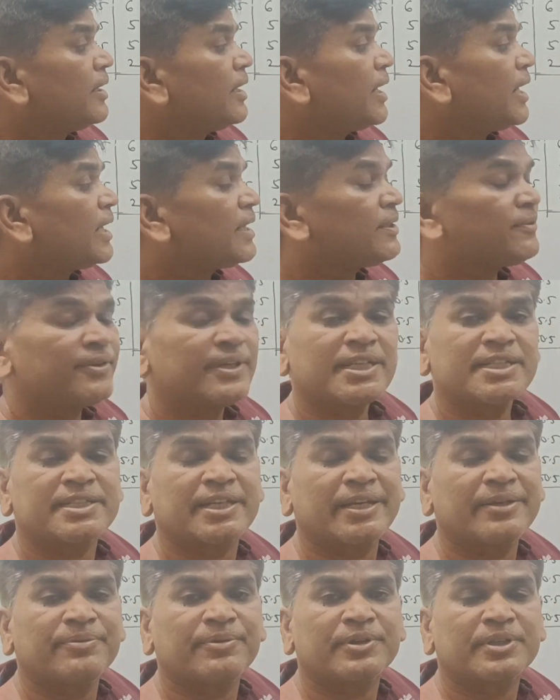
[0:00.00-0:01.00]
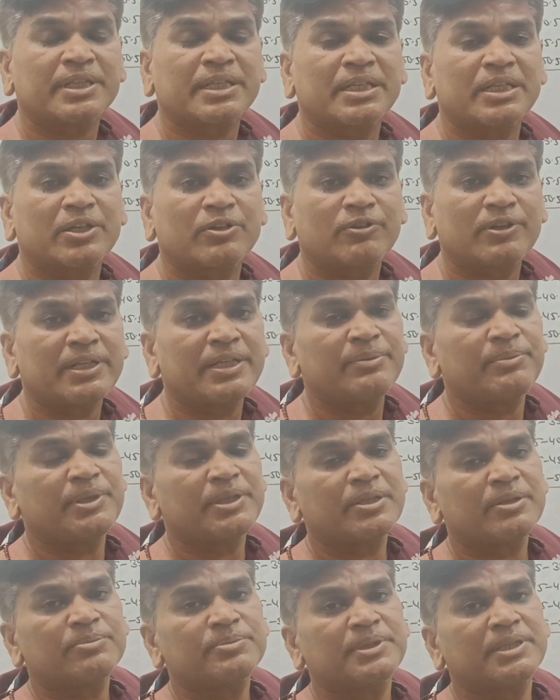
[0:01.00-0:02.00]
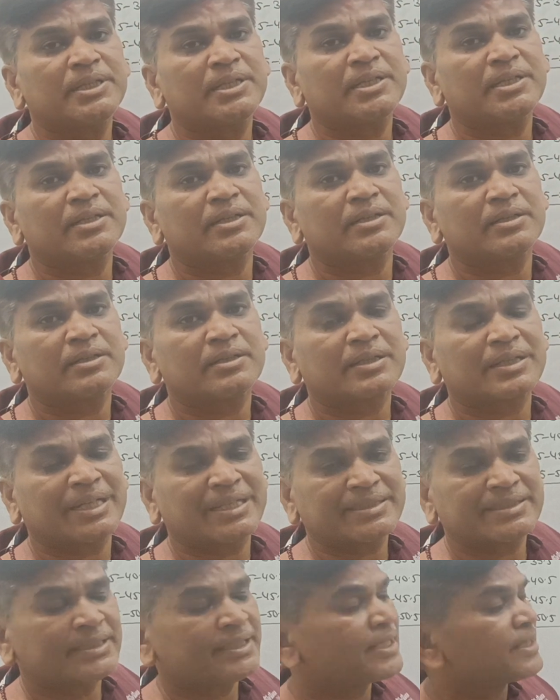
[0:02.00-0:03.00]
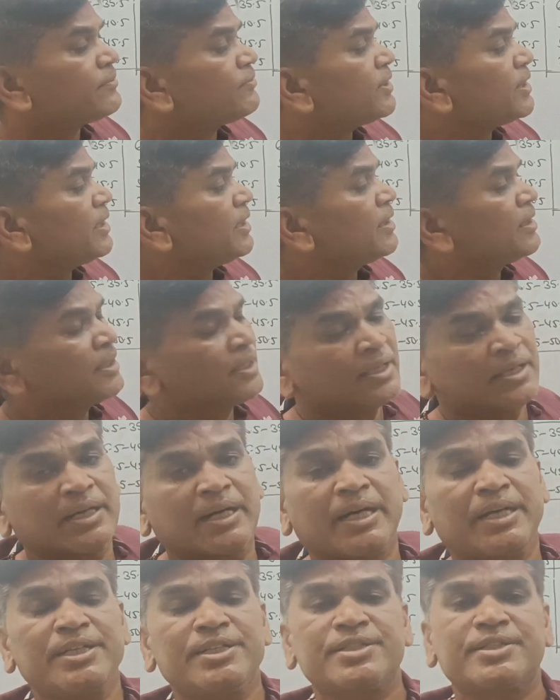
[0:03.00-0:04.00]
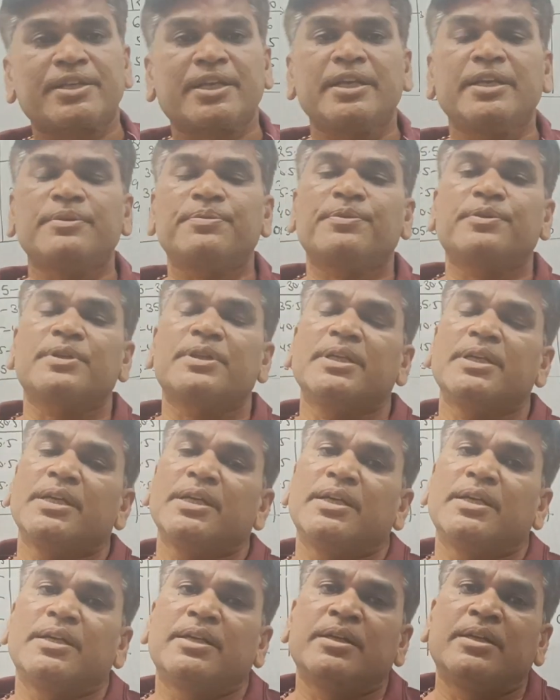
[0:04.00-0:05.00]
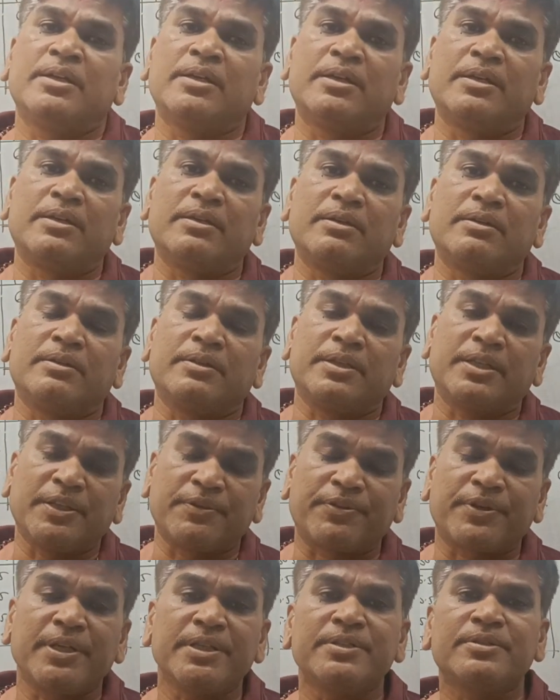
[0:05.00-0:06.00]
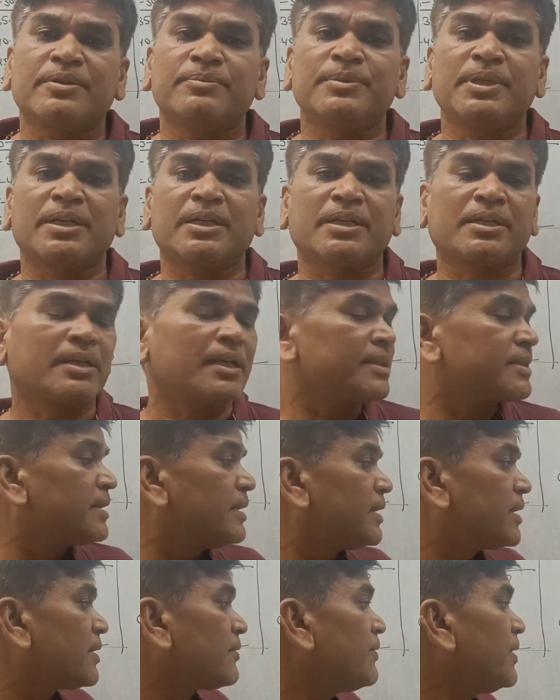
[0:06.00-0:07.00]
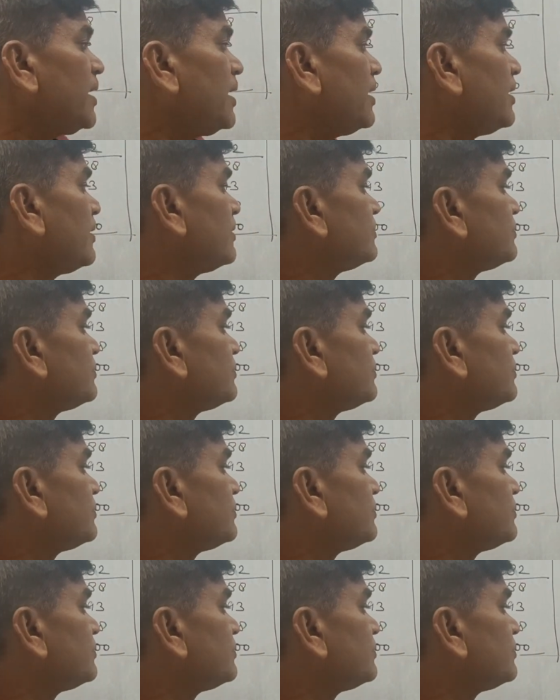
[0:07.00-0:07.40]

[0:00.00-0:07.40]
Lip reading: L1 stands for the lower limit of the class interval. I stand for the difference of the class interval.